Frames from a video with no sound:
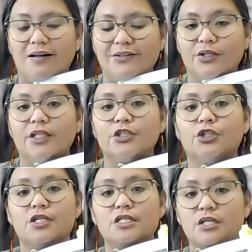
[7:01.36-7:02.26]
their
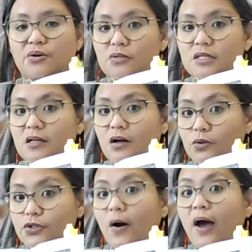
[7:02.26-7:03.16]
indigenous use and
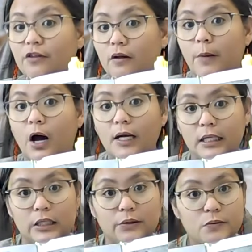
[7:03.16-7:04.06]
also
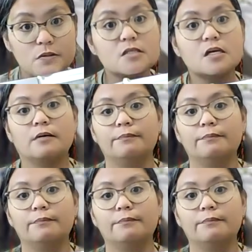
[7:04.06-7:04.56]
ethnobotany use.